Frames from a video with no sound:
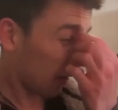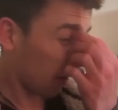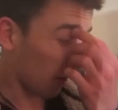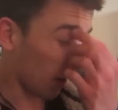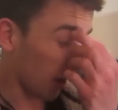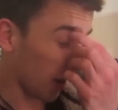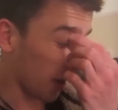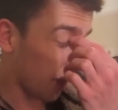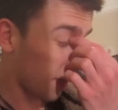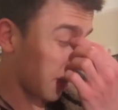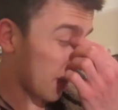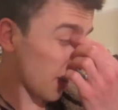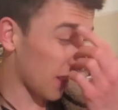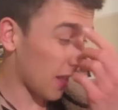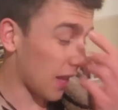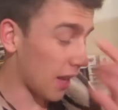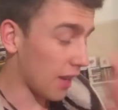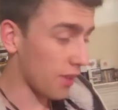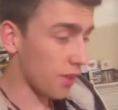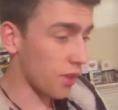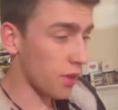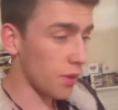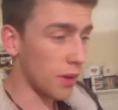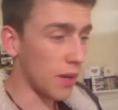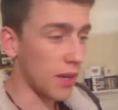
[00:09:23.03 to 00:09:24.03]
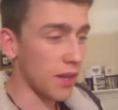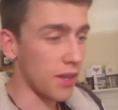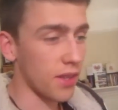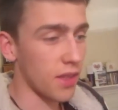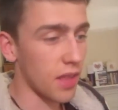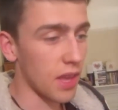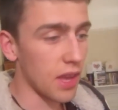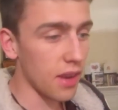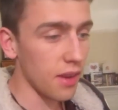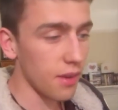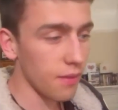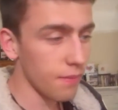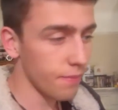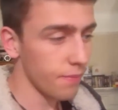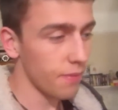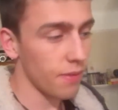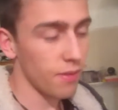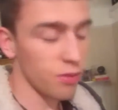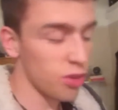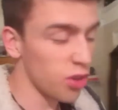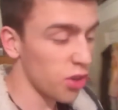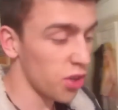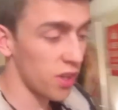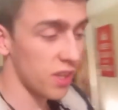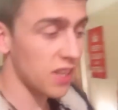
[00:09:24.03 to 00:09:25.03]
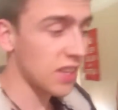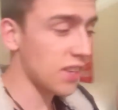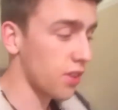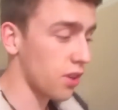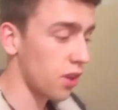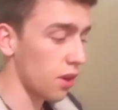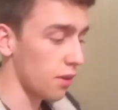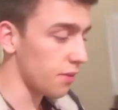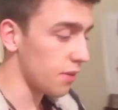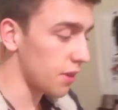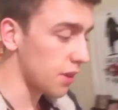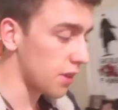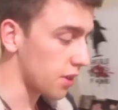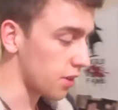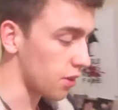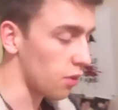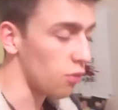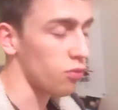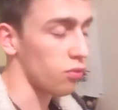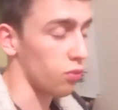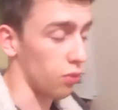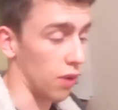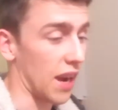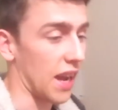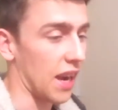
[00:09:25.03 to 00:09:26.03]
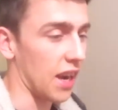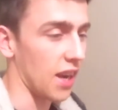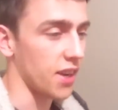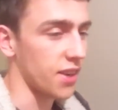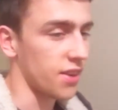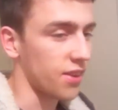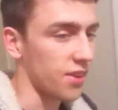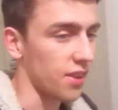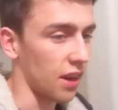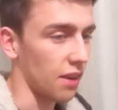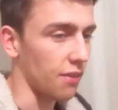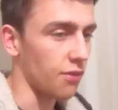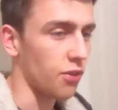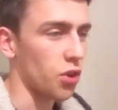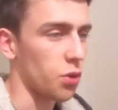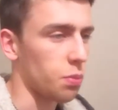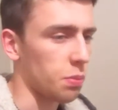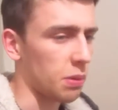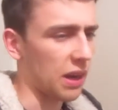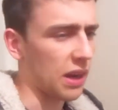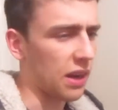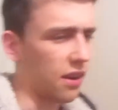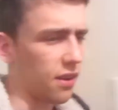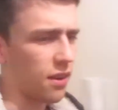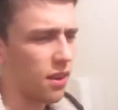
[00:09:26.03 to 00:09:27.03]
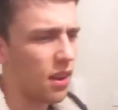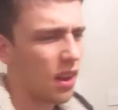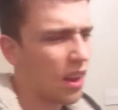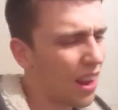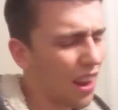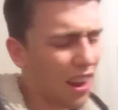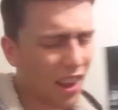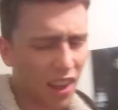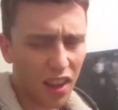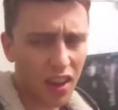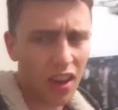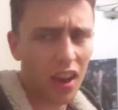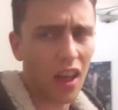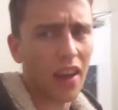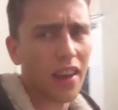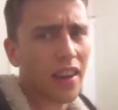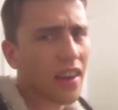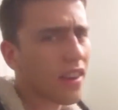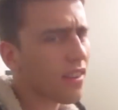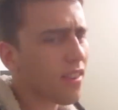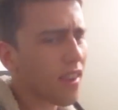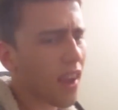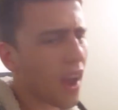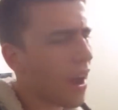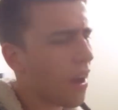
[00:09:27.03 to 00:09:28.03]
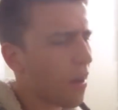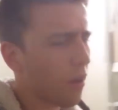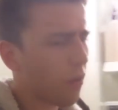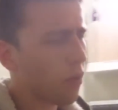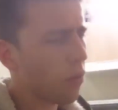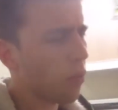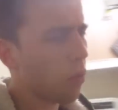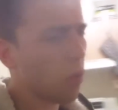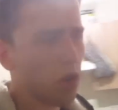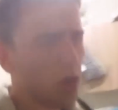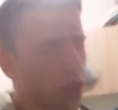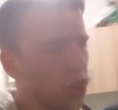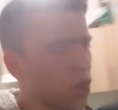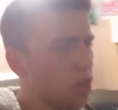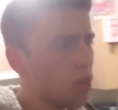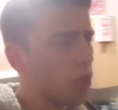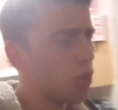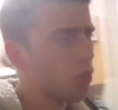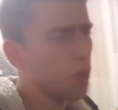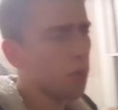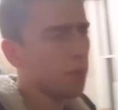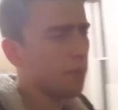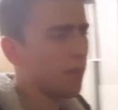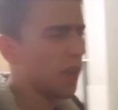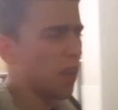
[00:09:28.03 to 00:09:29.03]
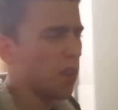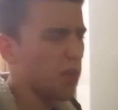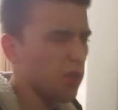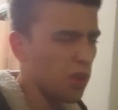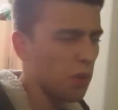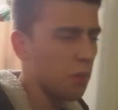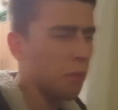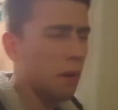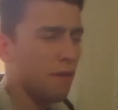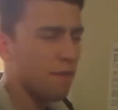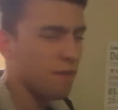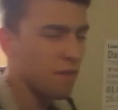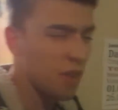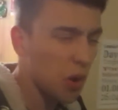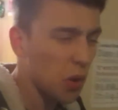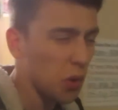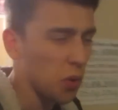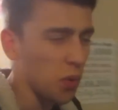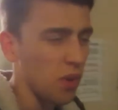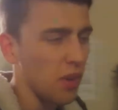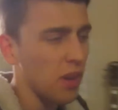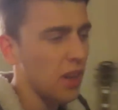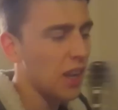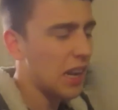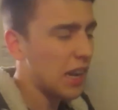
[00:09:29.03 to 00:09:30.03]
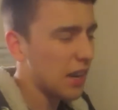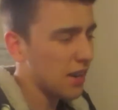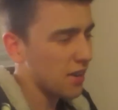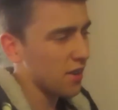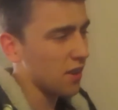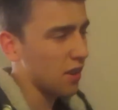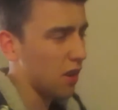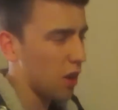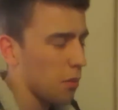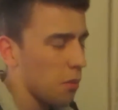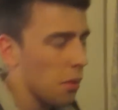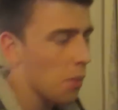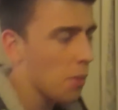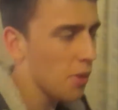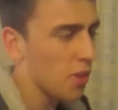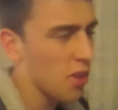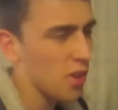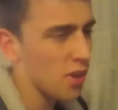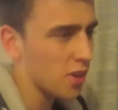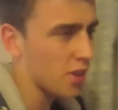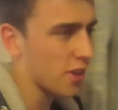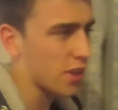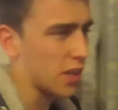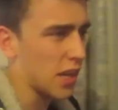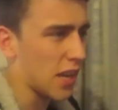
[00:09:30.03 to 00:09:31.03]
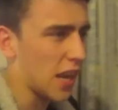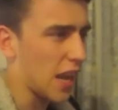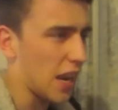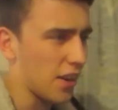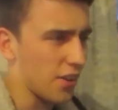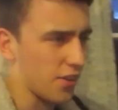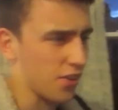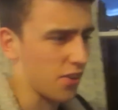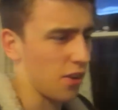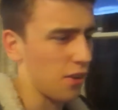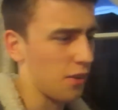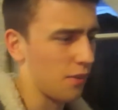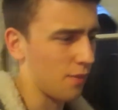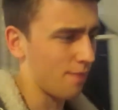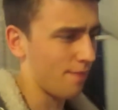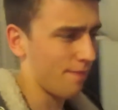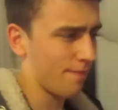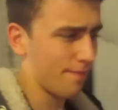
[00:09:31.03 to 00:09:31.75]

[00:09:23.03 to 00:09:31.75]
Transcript: Right, think that's doing its thing. Just discovered, realised that I've just been lying down watching YouTube videos on my phone because I couldn't be bothered to turn Atlas on.